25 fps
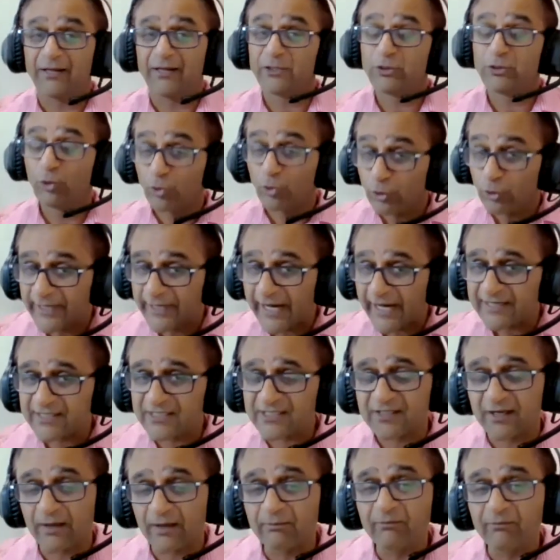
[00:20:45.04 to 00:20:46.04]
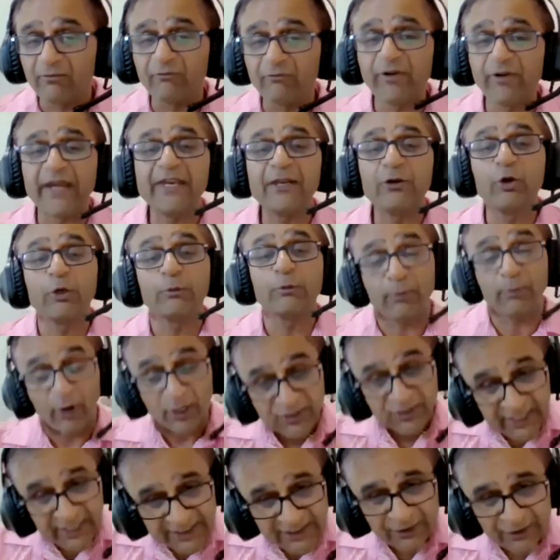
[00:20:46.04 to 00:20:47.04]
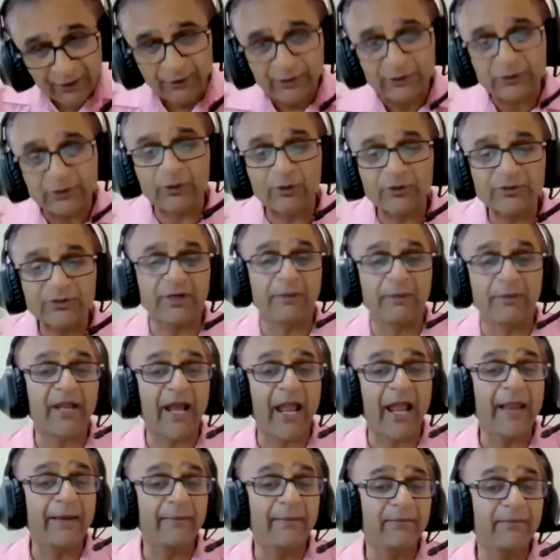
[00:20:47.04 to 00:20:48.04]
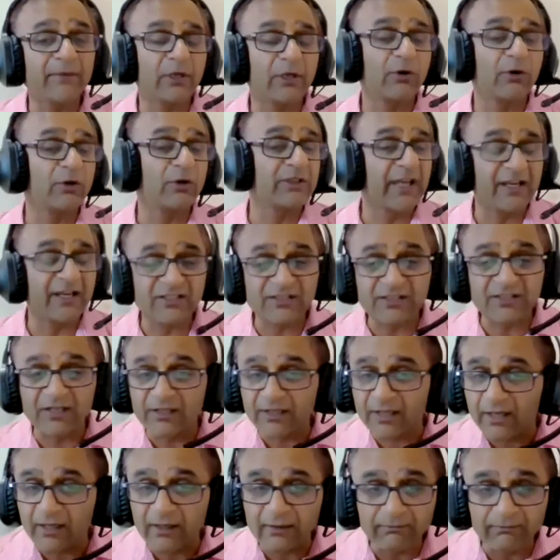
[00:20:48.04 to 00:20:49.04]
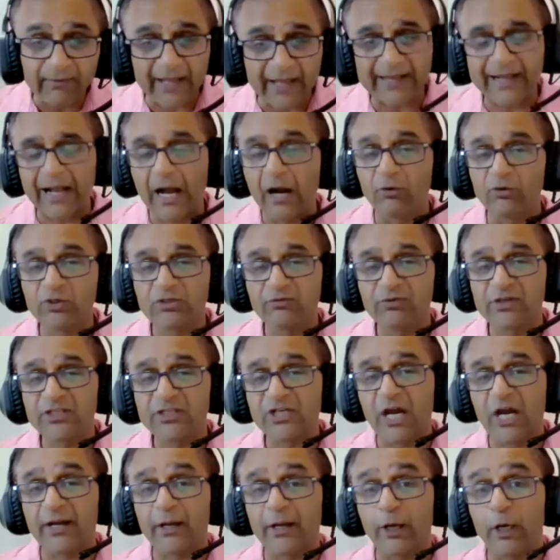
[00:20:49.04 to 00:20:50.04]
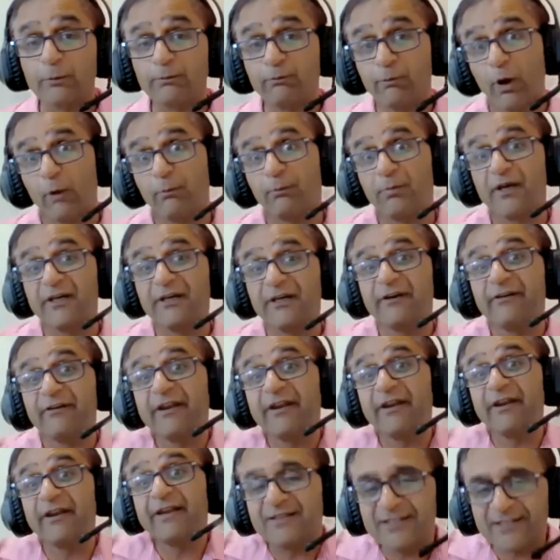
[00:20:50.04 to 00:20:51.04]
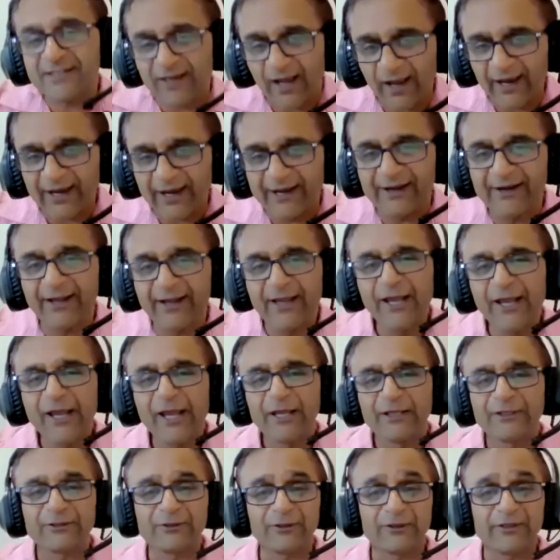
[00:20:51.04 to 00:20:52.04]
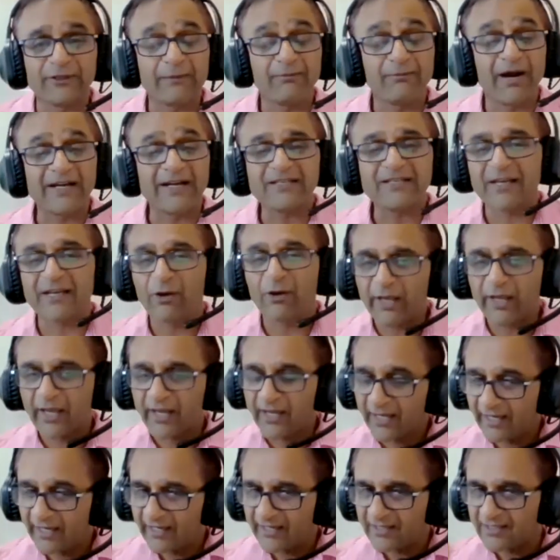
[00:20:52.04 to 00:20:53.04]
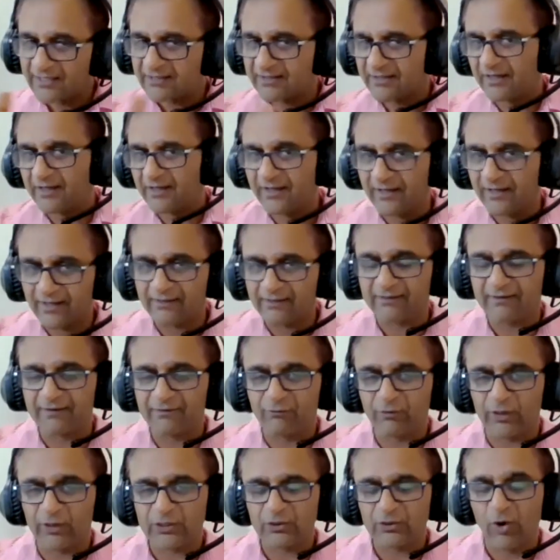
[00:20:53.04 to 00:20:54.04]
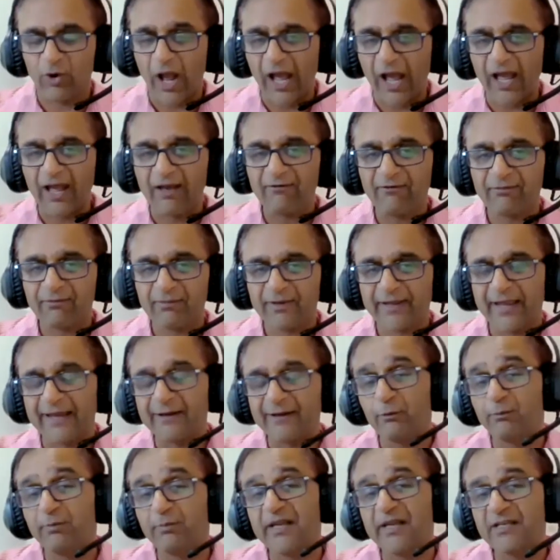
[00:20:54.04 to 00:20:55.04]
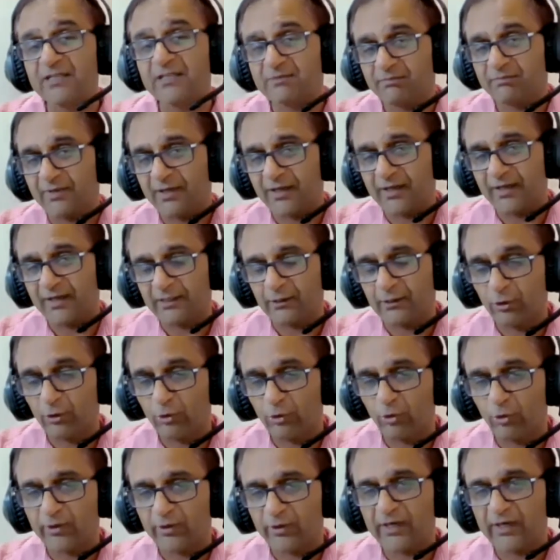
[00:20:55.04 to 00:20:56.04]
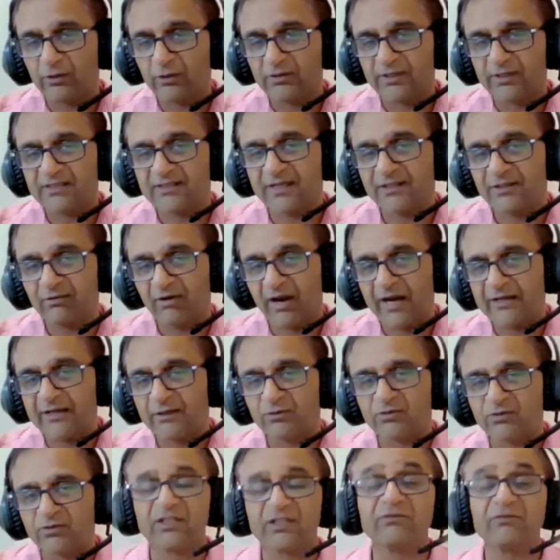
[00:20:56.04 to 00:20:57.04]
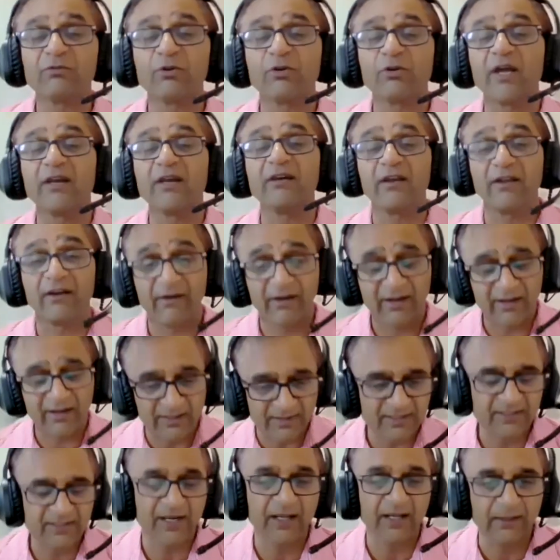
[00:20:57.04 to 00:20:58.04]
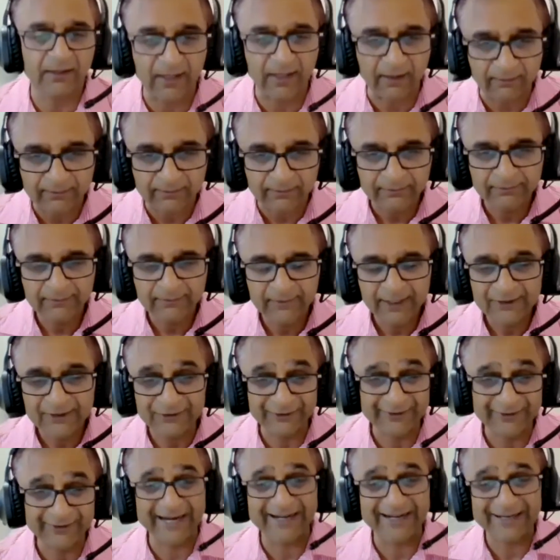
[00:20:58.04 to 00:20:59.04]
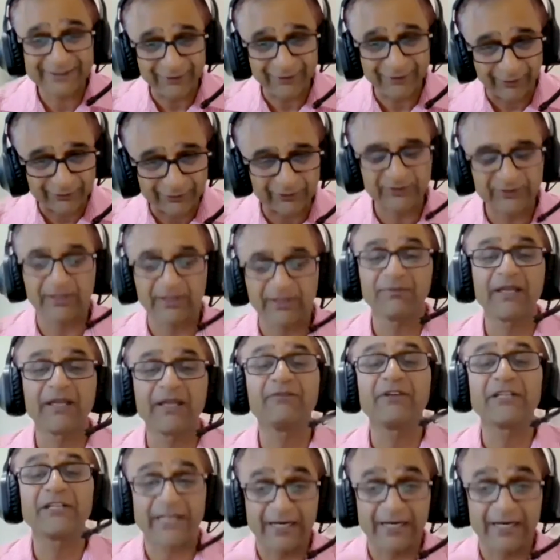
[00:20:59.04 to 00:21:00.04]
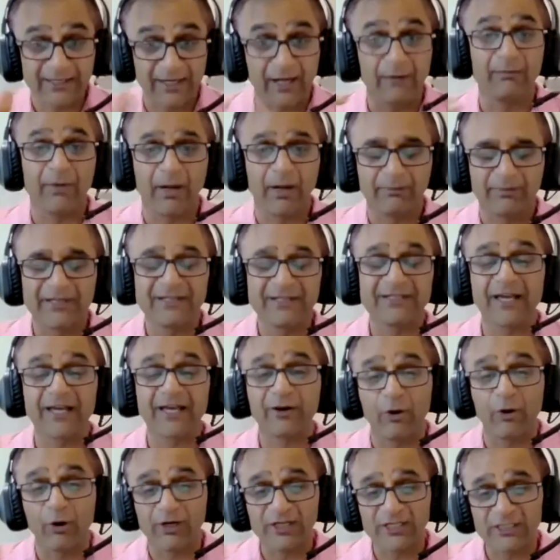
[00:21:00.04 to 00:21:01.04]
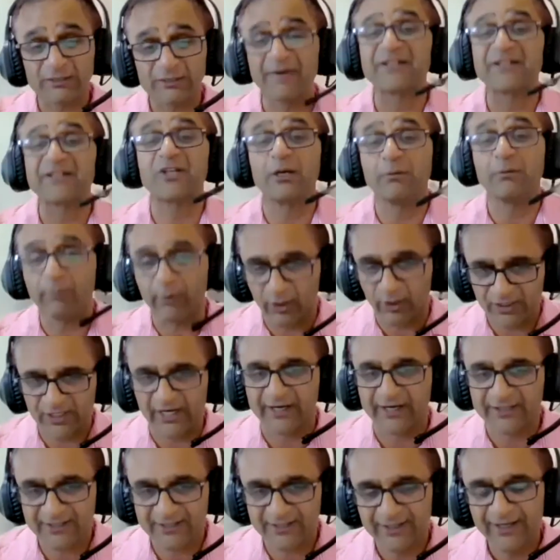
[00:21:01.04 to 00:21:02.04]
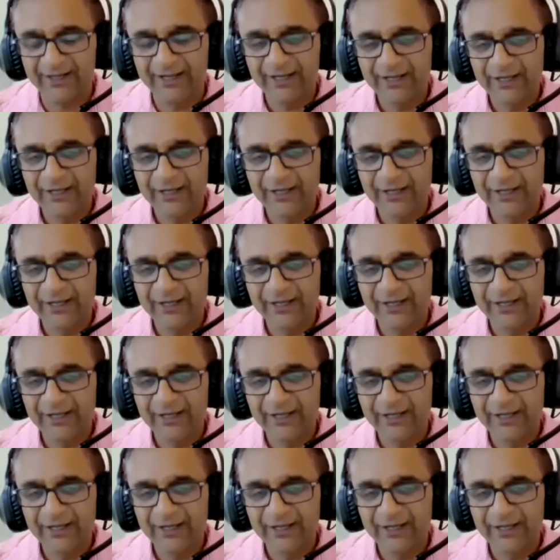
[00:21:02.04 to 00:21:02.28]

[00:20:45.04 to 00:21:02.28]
You could get some very good projects also. Sometimes, there are certain accounts which are not properly reconciled. So they might say, okay, here is the what you have. Can you please, look into this and try to see if you can reconcile them? So that is also something which can come up. These are called special projects.